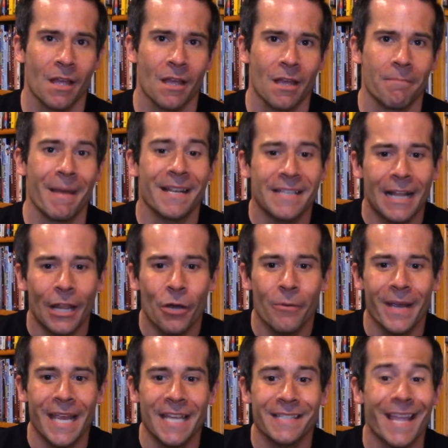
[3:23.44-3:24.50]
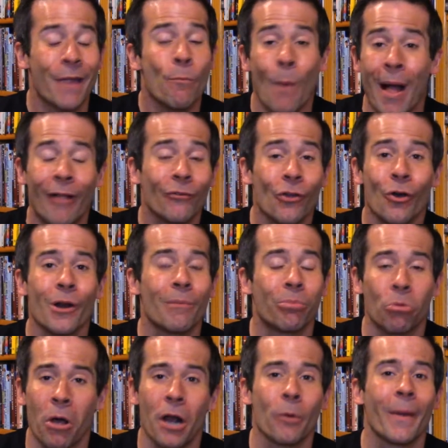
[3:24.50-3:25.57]
Mantello is a well-known
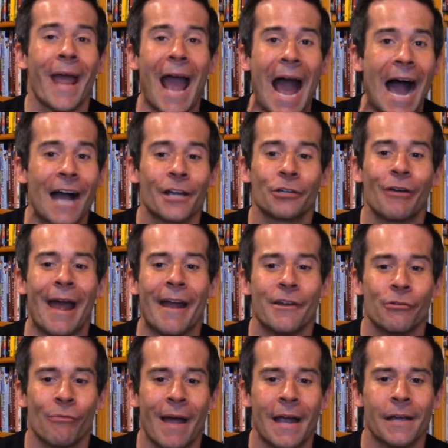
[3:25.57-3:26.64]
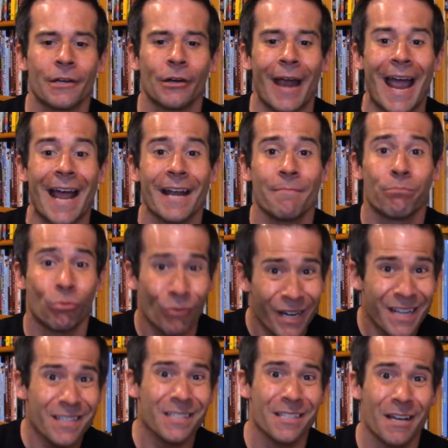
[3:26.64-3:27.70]
Broadway actor and director and
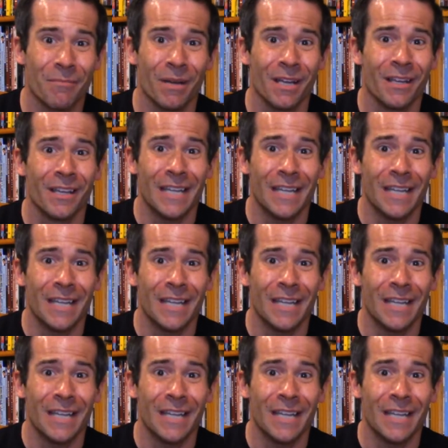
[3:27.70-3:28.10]
brings some